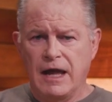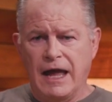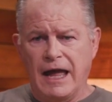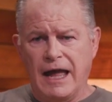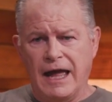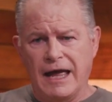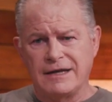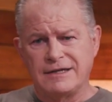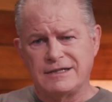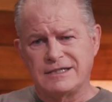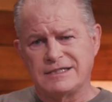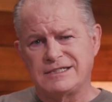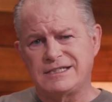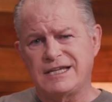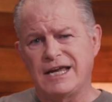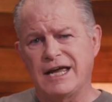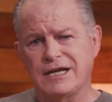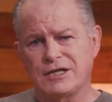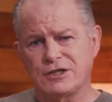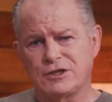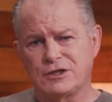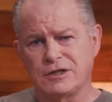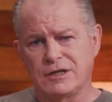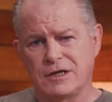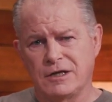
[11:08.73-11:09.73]
and
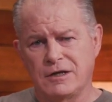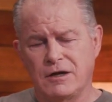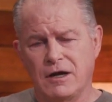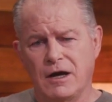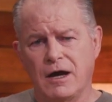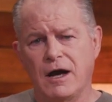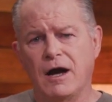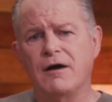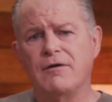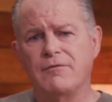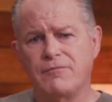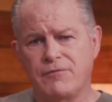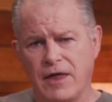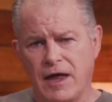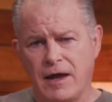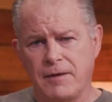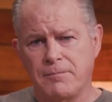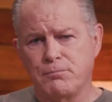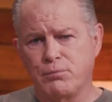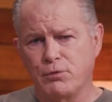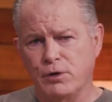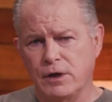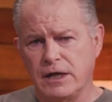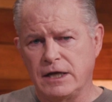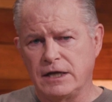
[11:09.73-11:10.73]
detection of
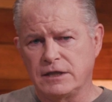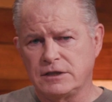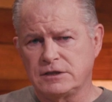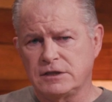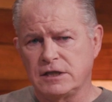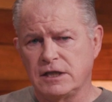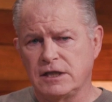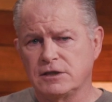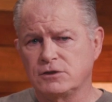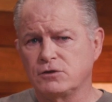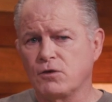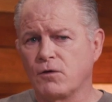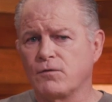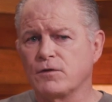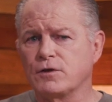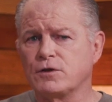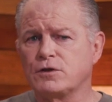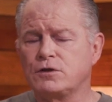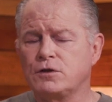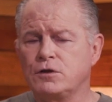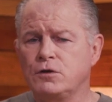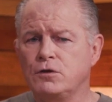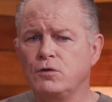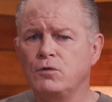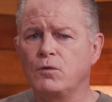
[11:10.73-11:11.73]
that breach is over
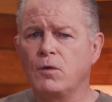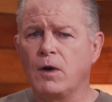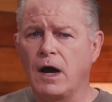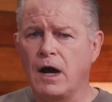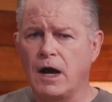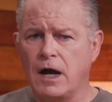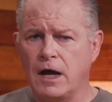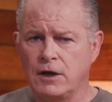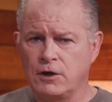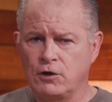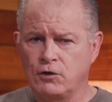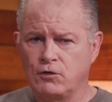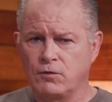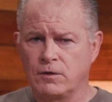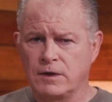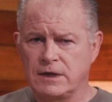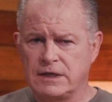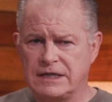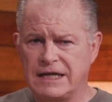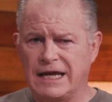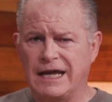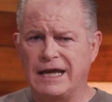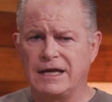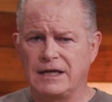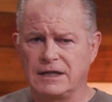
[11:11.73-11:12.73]
200
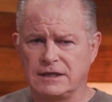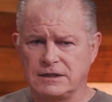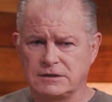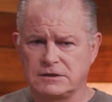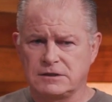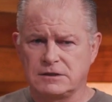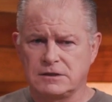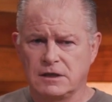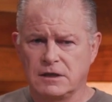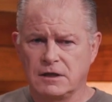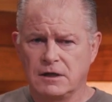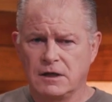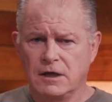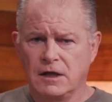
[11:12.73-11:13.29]
days.